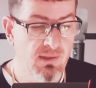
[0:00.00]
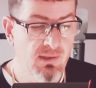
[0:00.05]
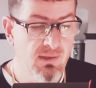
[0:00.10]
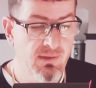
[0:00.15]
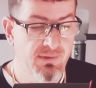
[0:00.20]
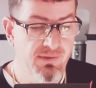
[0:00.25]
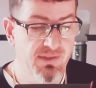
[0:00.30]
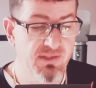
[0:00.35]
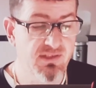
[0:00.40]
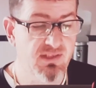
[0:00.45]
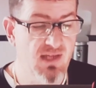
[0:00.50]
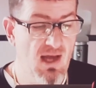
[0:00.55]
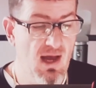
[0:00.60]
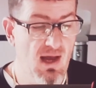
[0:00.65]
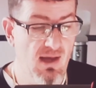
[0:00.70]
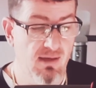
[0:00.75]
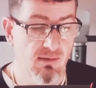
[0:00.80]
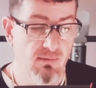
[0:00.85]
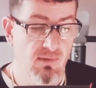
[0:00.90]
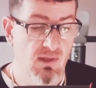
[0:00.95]
This
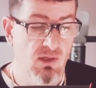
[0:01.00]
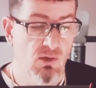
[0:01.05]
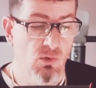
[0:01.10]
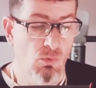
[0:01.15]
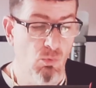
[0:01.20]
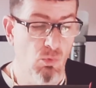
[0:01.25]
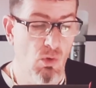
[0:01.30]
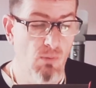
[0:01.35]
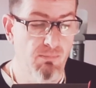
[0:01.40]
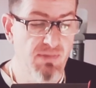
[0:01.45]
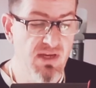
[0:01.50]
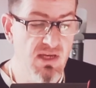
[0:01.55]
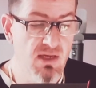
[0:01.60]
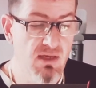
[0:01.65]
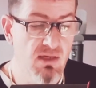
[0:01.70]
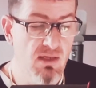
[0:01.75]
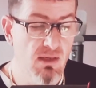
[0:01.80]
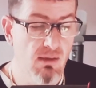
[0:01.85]
guy will be